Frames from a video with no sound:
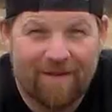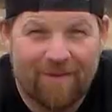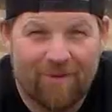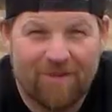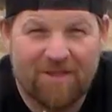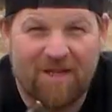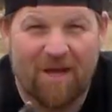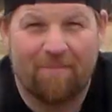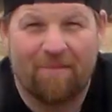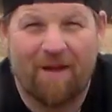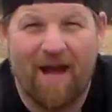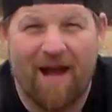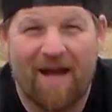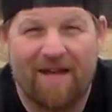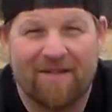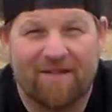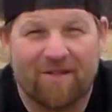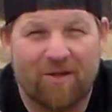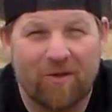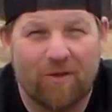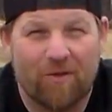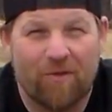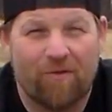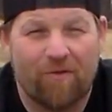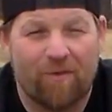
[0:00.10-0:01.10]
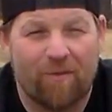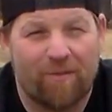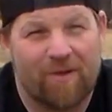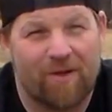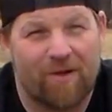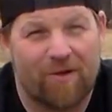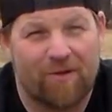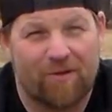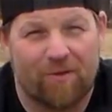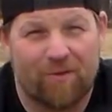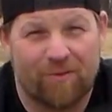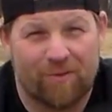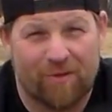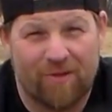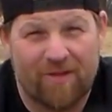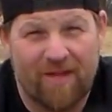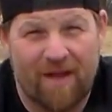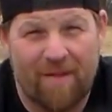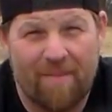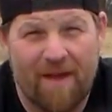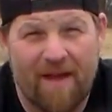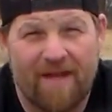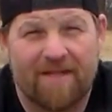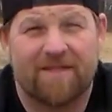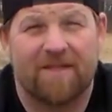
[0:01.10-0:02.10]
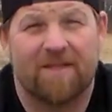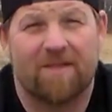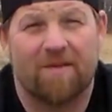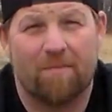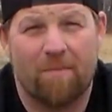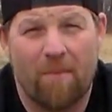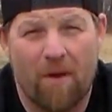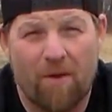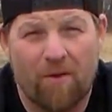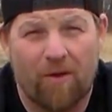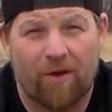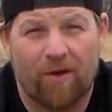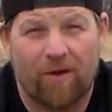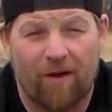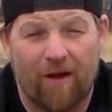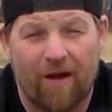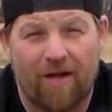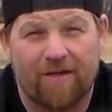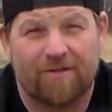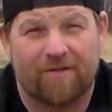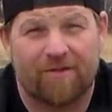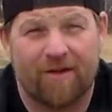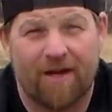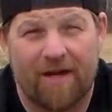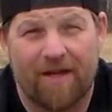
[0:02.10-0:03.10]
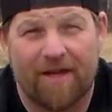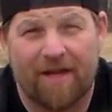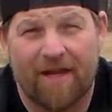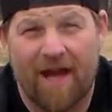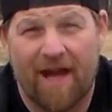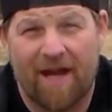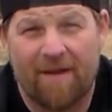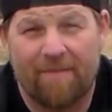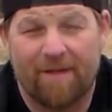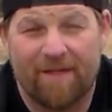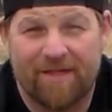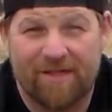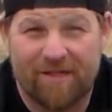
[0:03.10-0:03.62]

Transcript: What's up, guys? Scoob from Dirt Soldiers MX and the Motocross Training Academy.